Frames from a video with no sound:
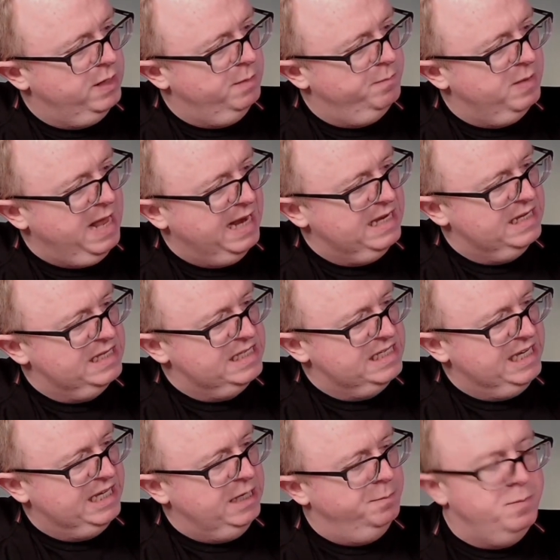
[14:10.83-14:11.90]
black
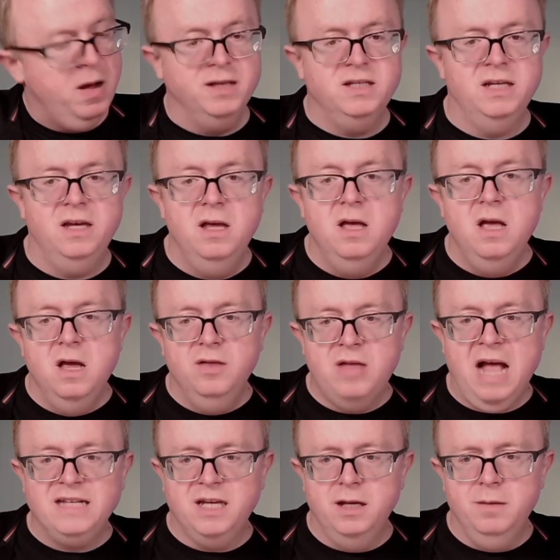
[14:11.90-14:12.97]
sticky putty.
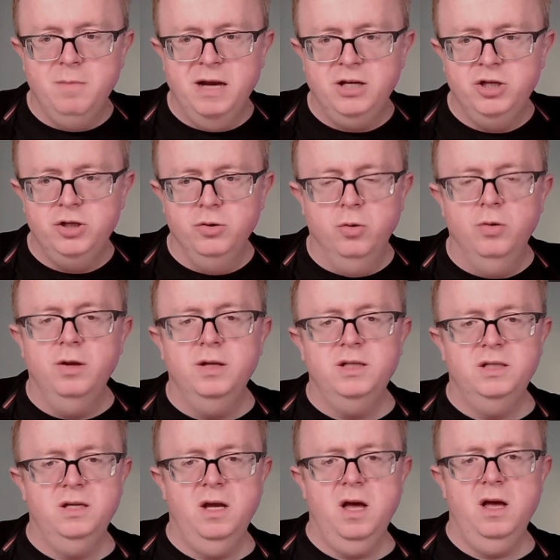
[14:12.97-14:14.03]
That's going to make sure
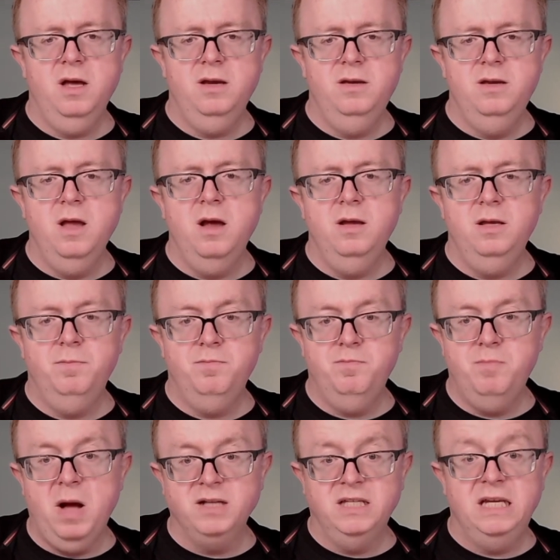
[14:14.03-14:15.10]
that no
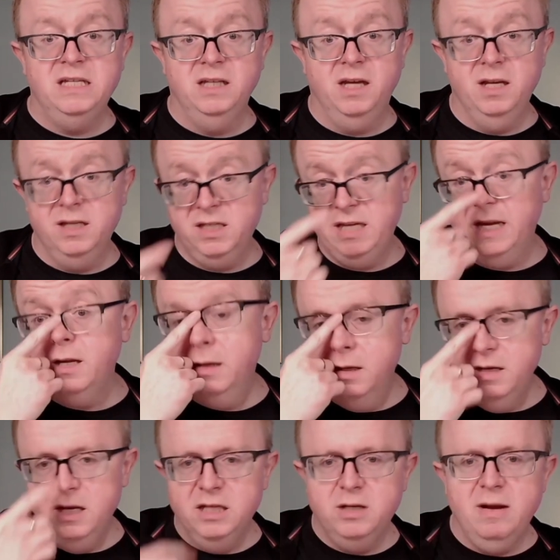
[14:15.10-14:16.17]
putty isn't going to stick
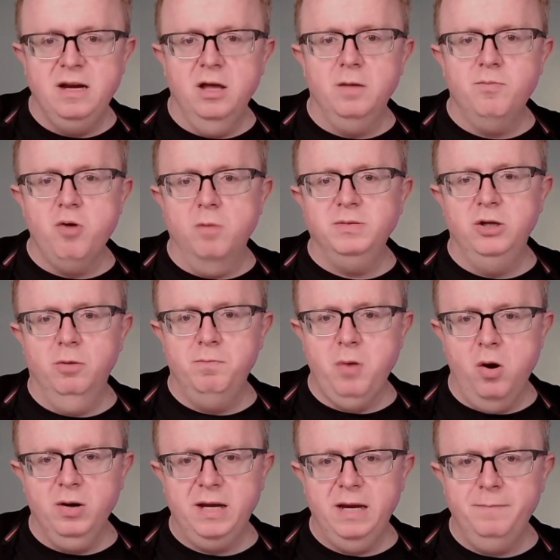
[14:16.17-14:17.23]
to any other props in your
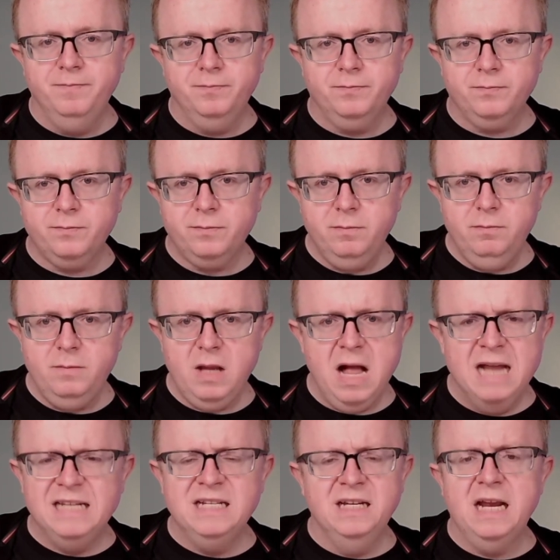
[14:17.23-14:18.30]
pocket and
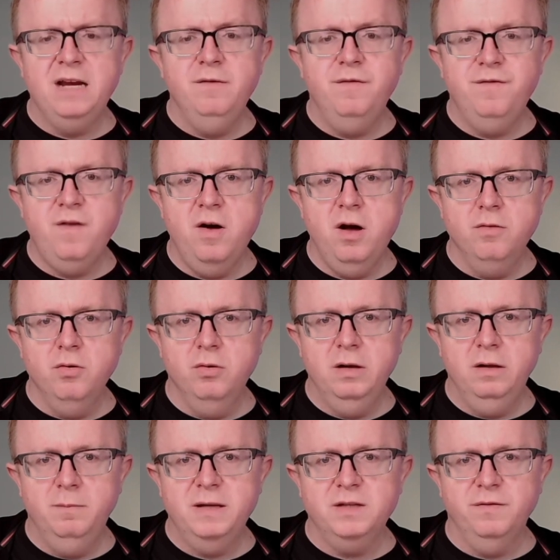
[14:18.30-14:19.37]
isn't going to get any fur or
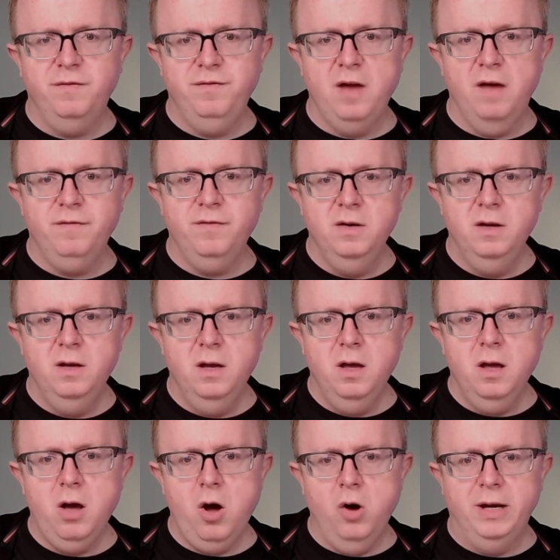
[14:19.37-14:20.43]
little bits of fluff
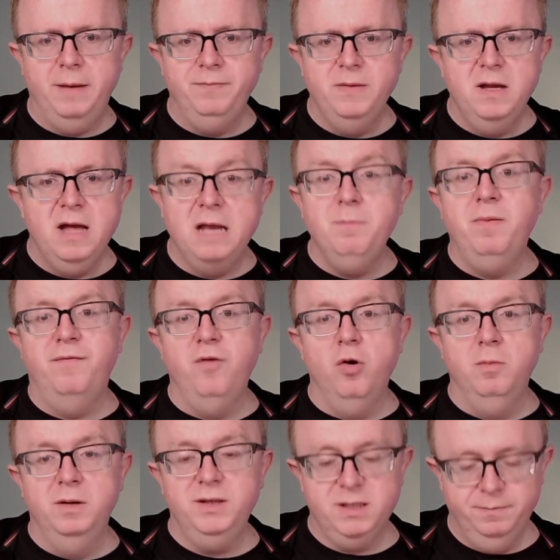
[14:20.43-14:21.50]
on it. And in
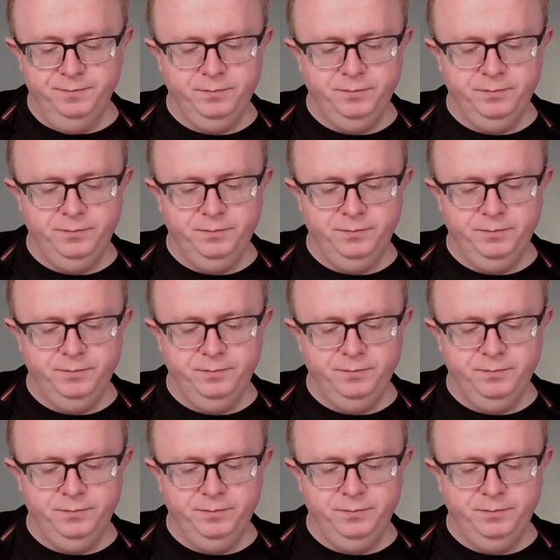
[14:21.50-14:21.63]
performance,